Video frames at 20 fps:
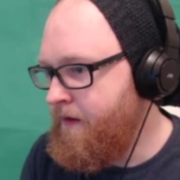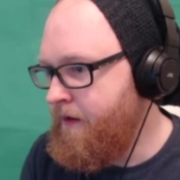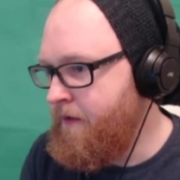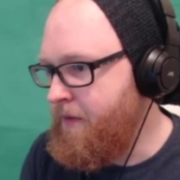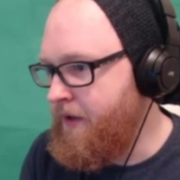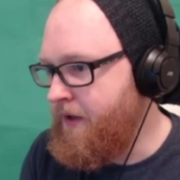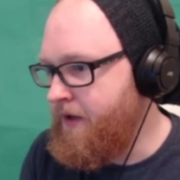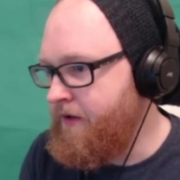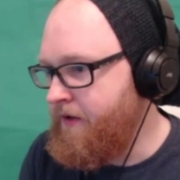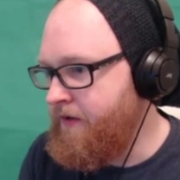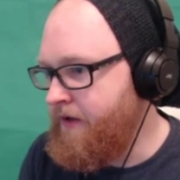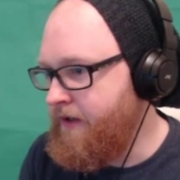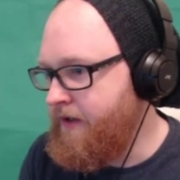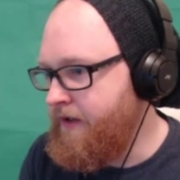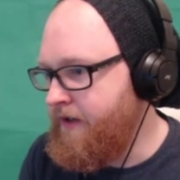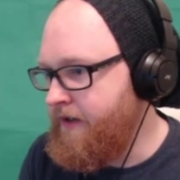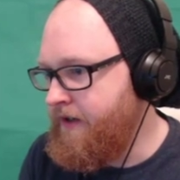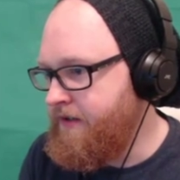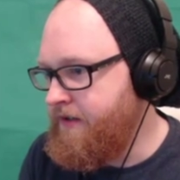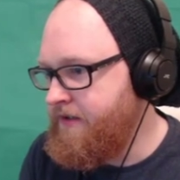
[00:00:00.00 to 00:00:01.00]
Oh my god, I
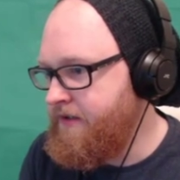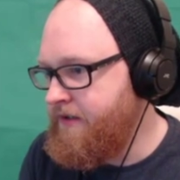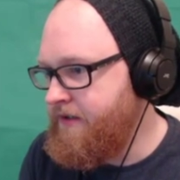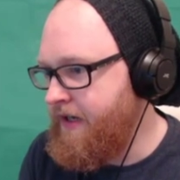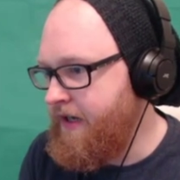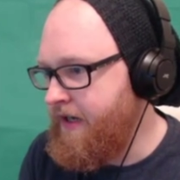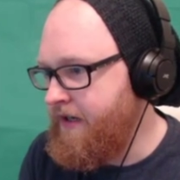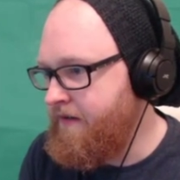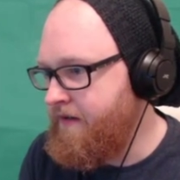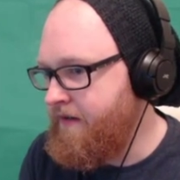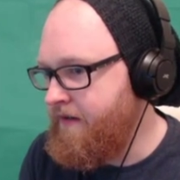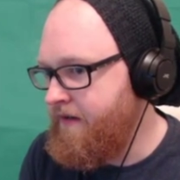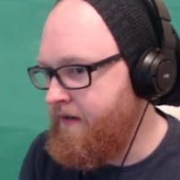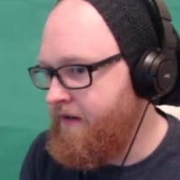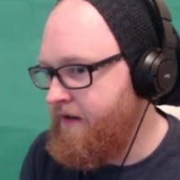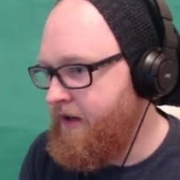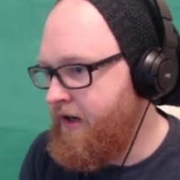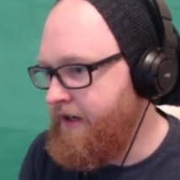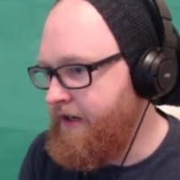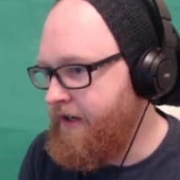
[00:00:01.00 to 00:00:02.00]
nearly stacked it.
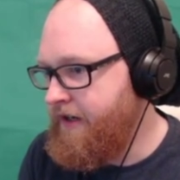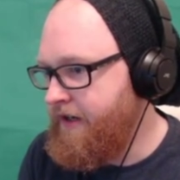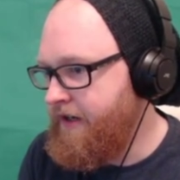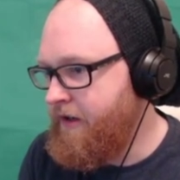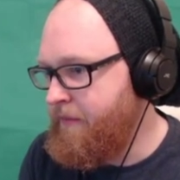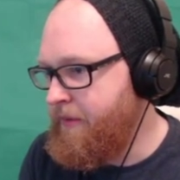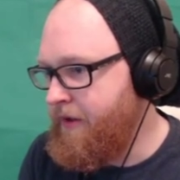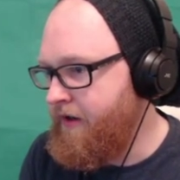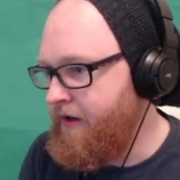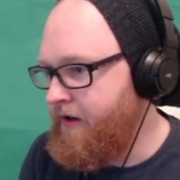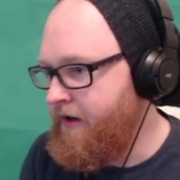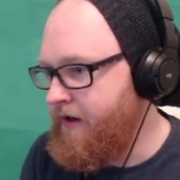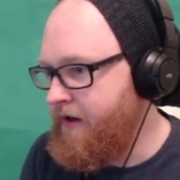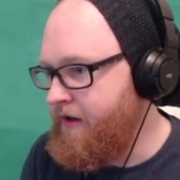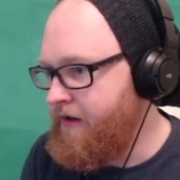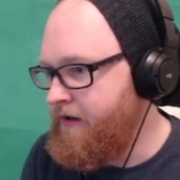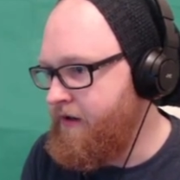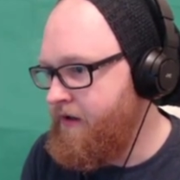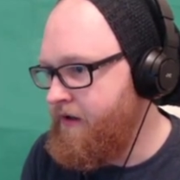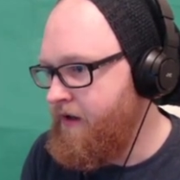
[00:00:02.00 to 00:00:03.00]
I need to go a bit
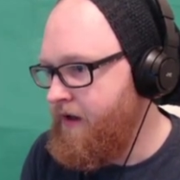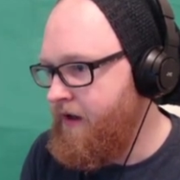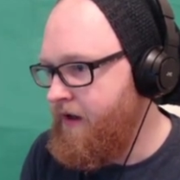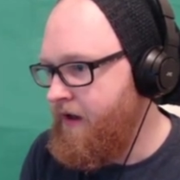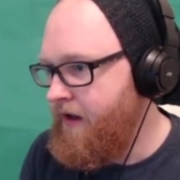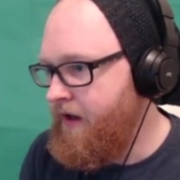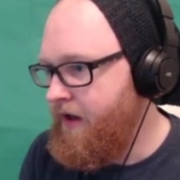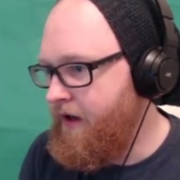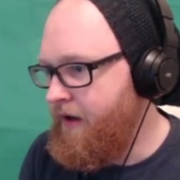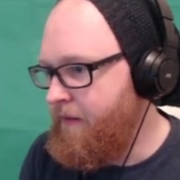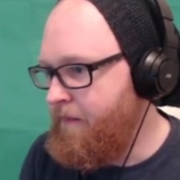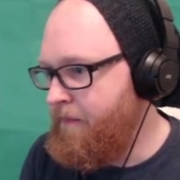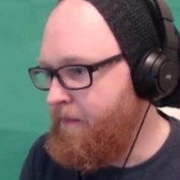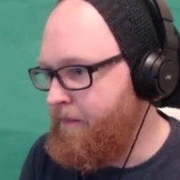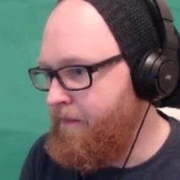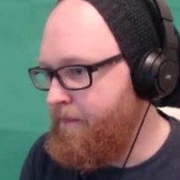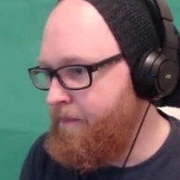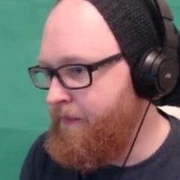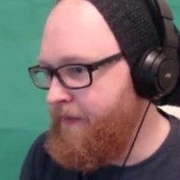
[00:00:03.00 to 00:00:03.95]
higher. Um,